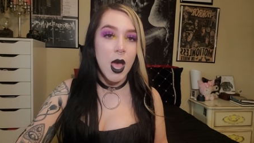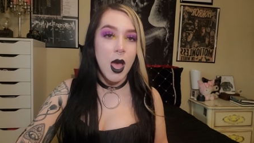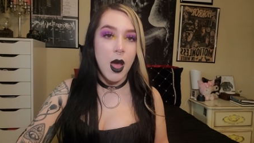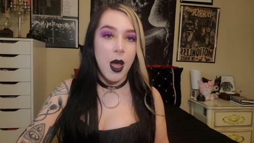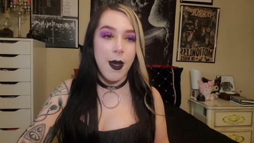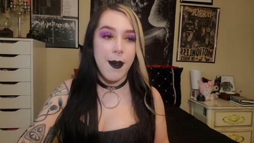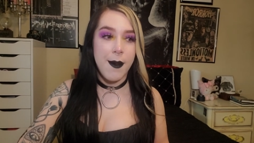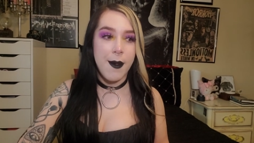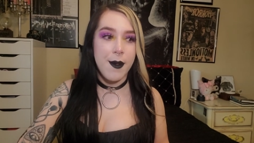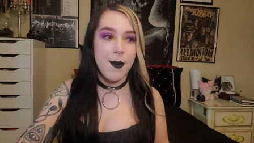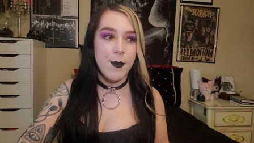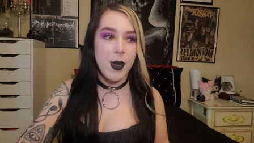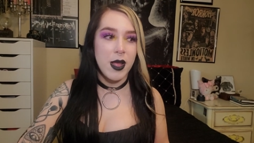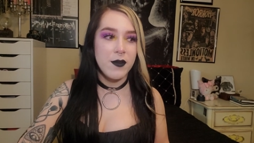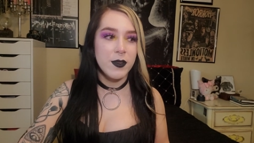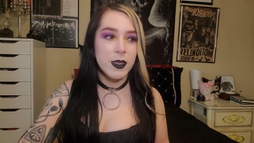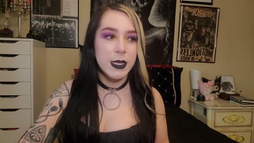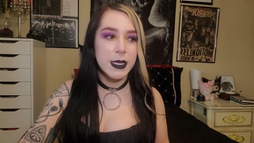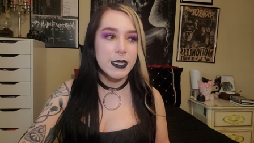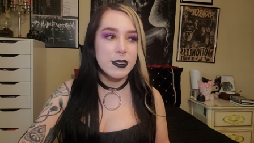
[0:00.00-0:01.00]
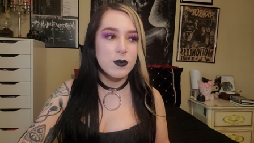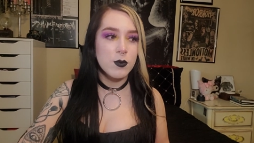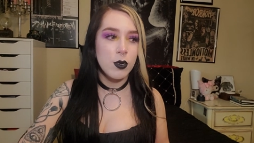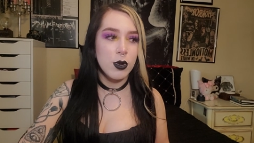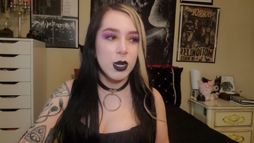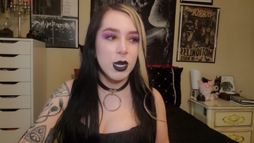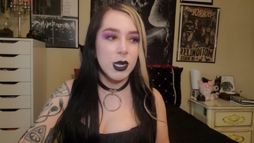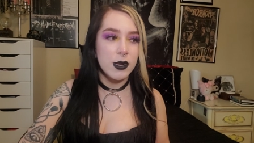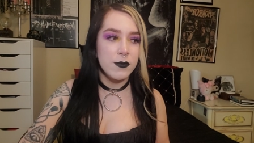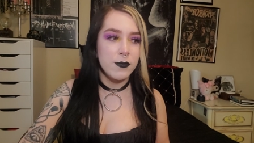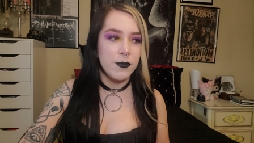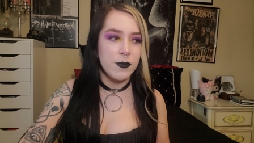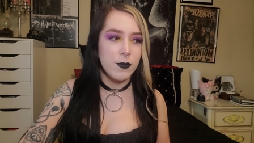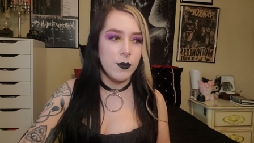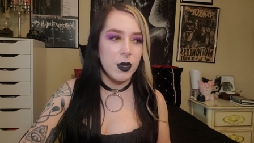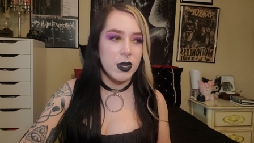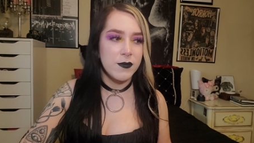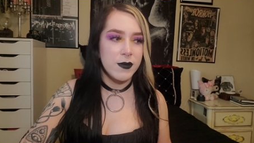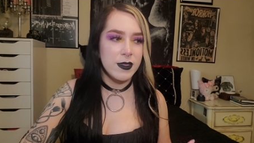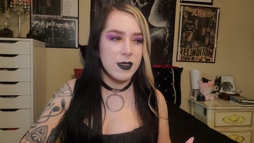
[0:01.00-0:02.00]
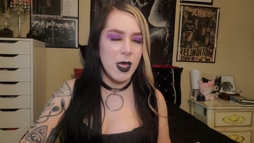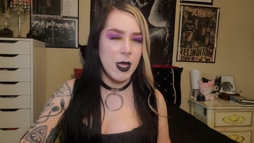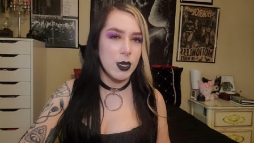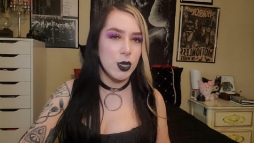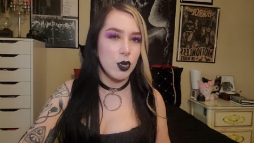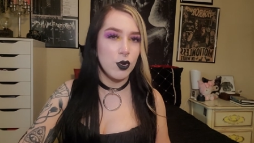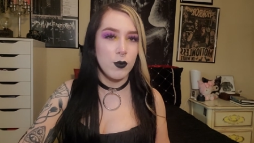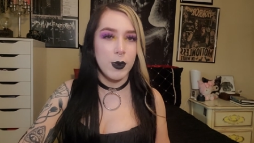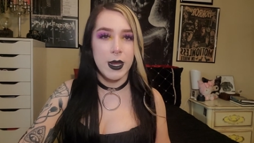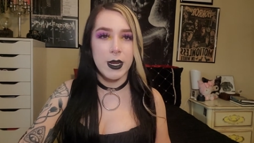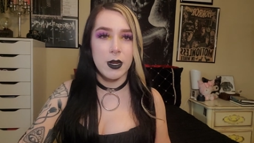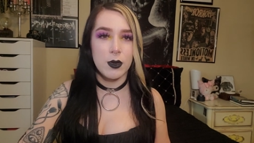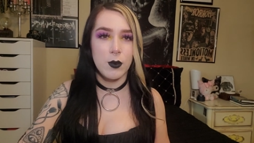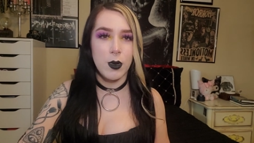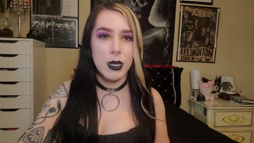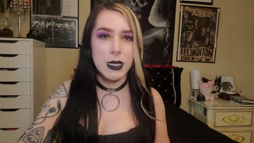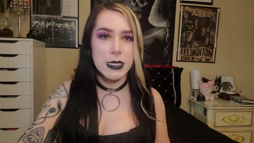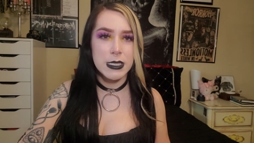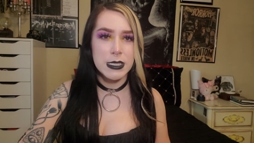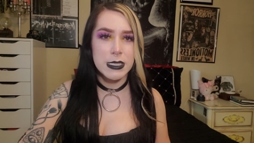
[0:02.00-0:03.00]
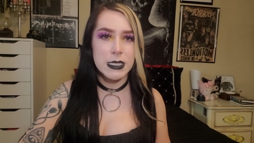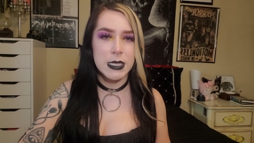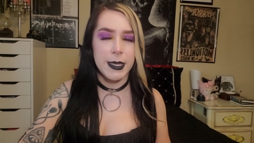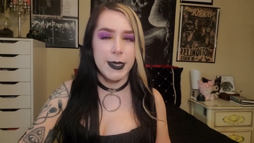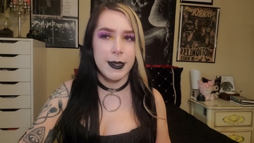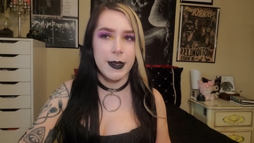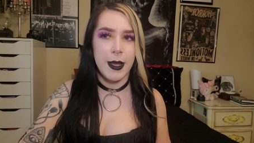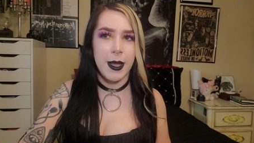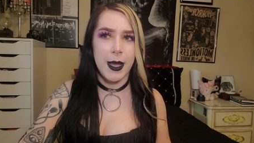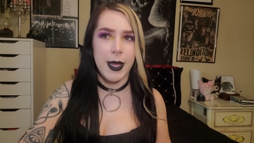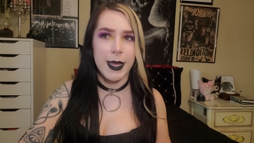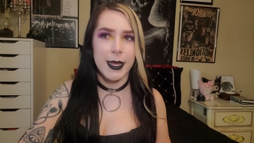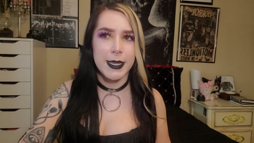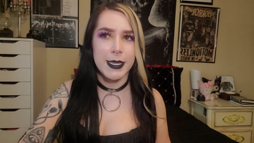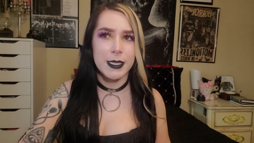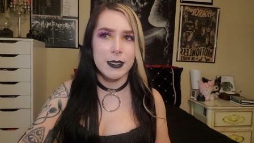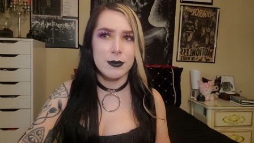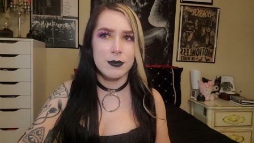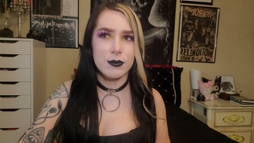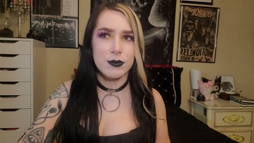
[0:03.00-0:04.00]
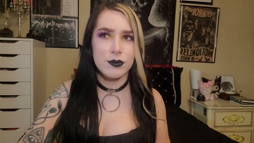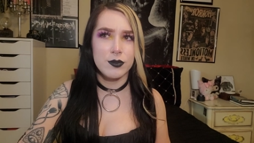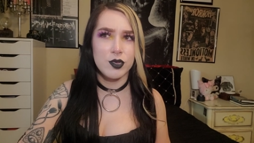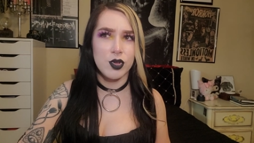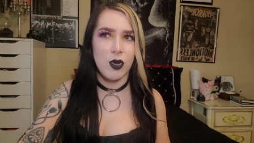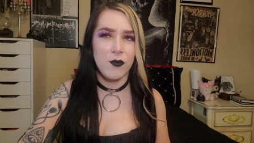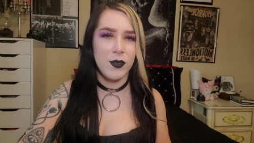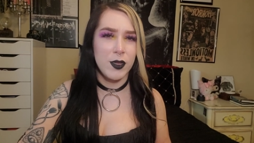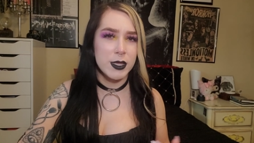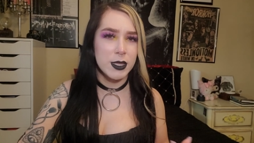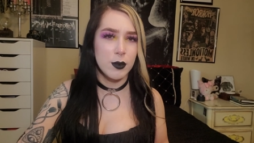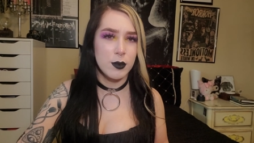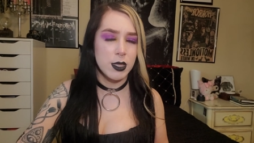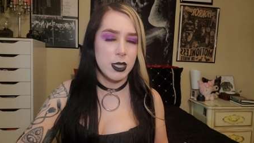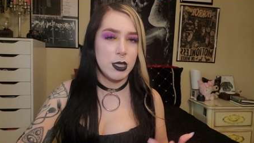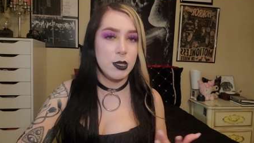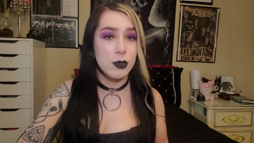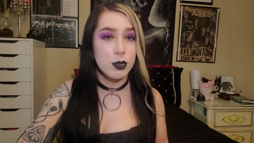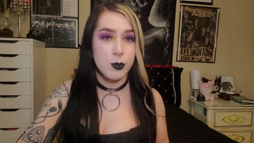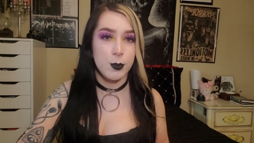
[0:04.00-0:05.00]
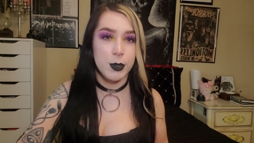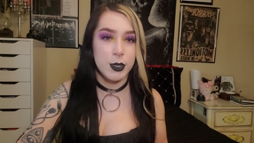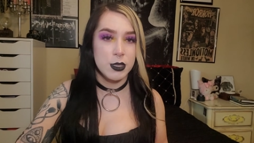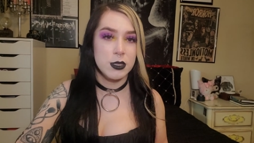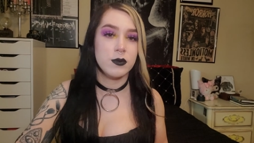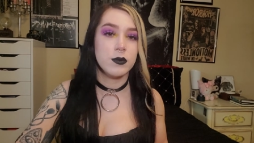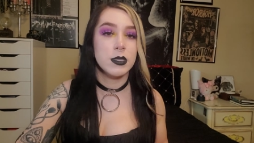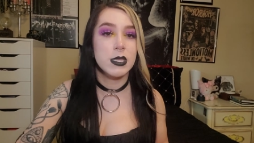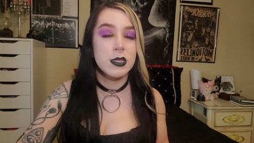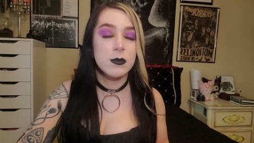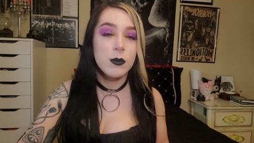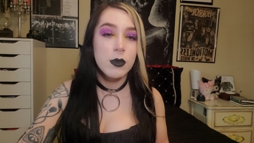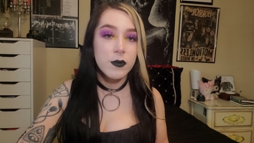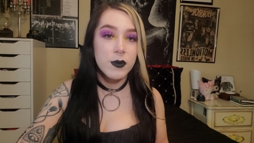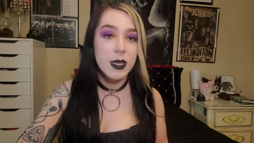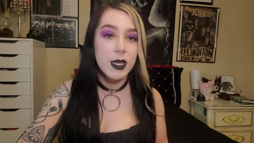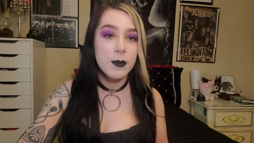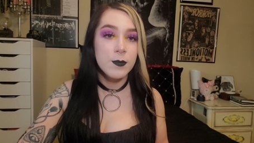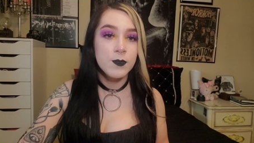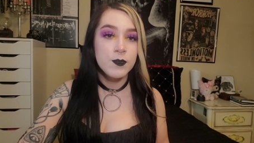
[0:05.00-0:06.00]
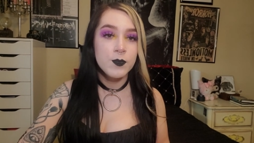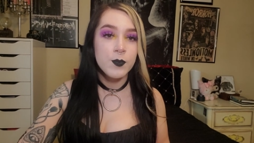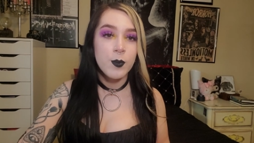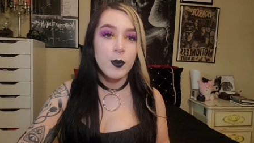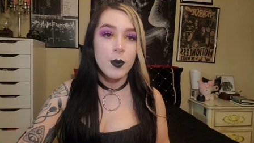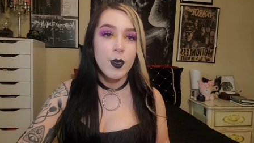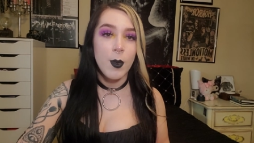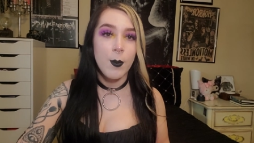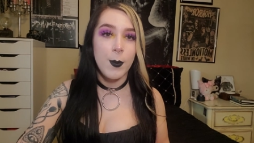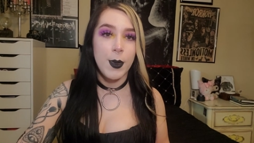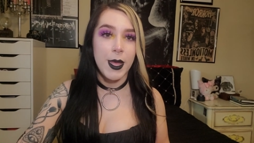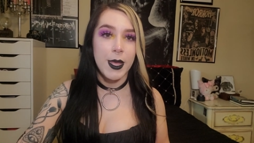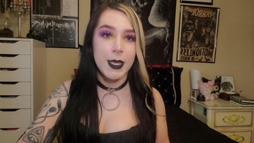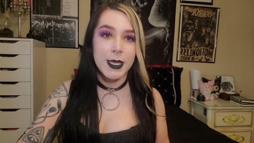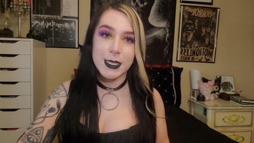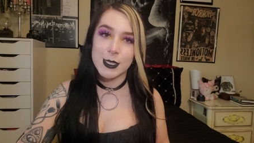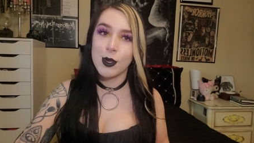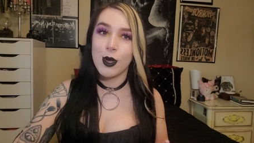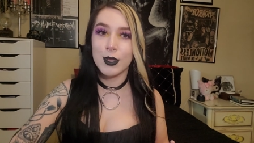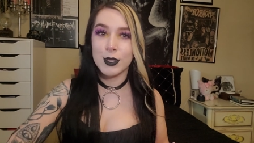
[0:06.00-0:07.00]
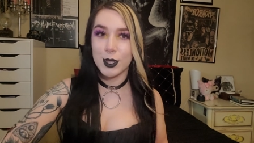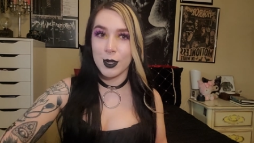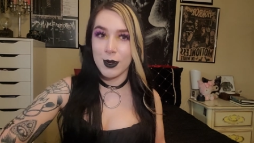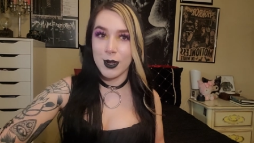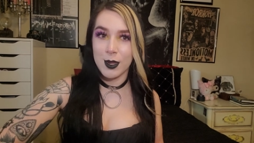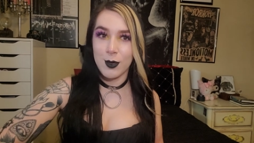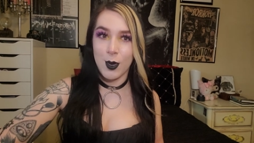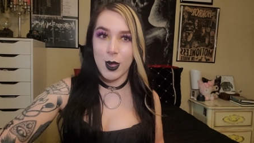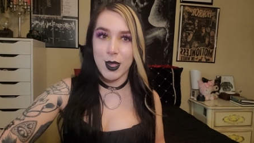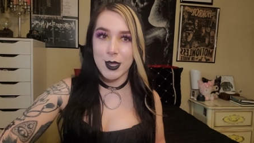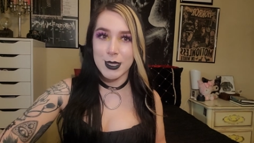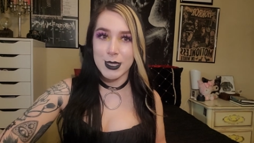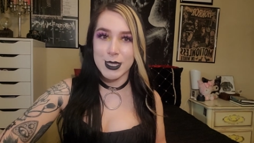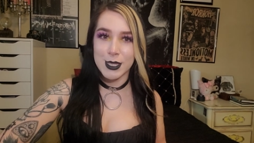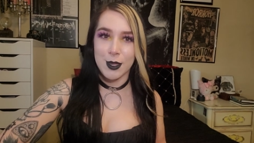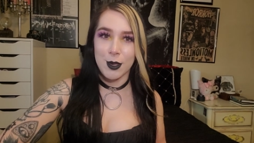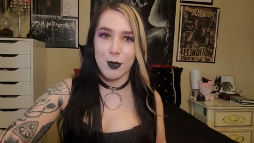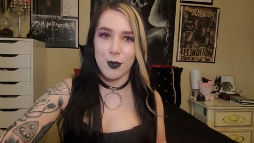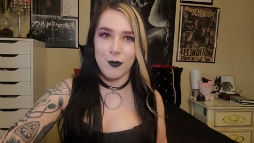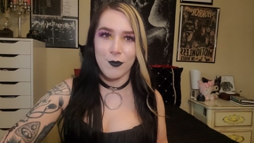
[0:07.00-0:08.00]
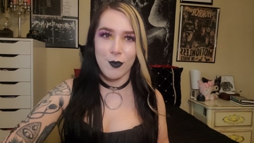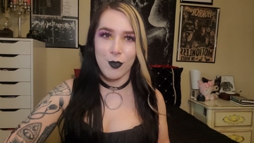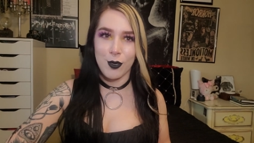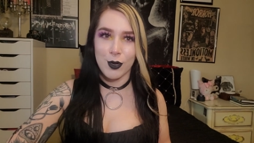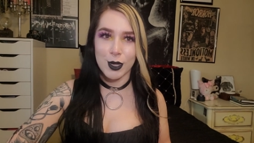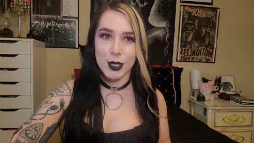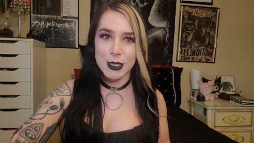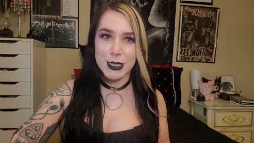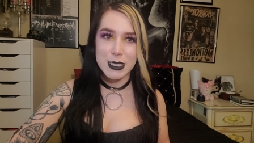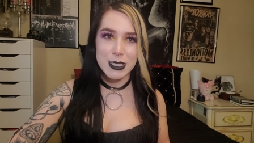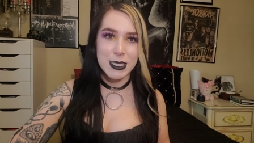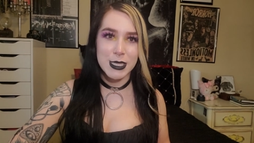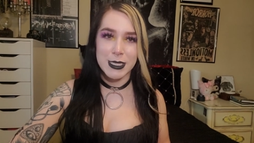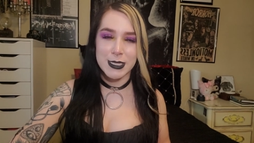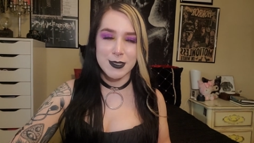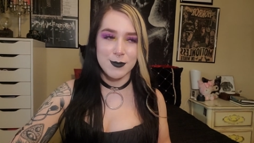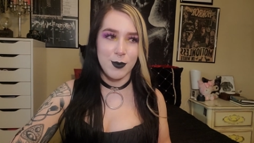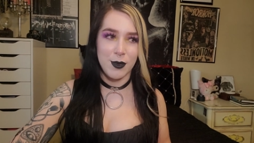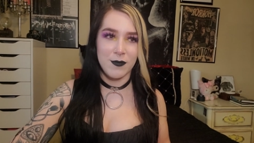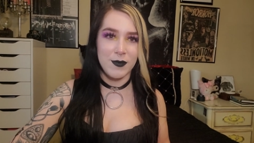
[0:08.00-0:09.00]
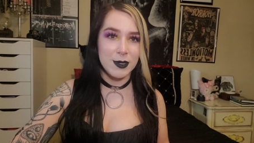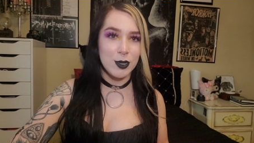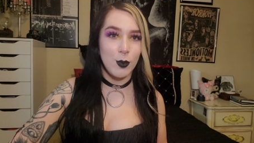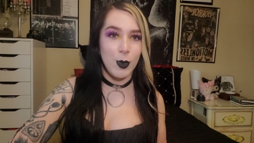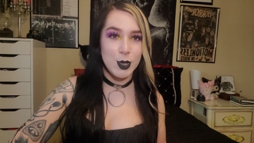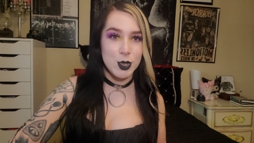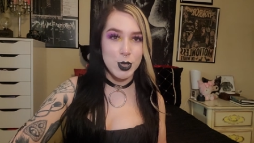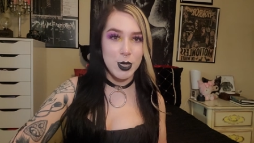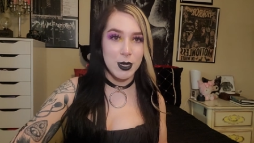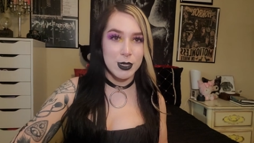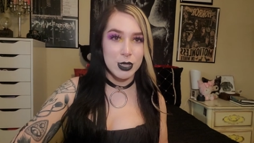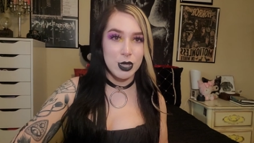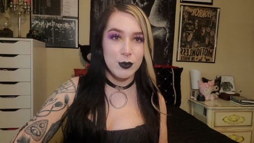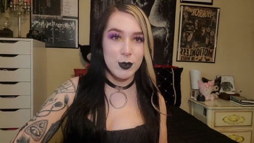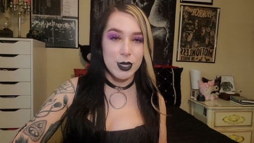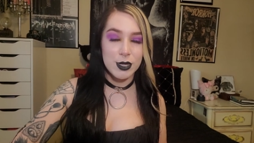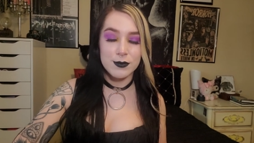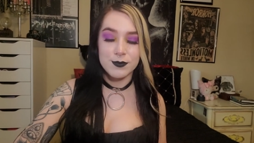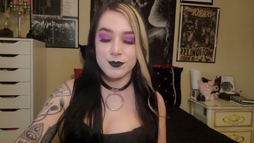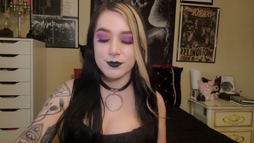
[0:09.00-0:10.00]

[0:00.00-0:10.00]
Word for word: Um, I feel like it's more of one of his underrated ones. Like, I don't feel like there was a huge push for this movie, but it's called 31, so of course it's perfect to watch in October.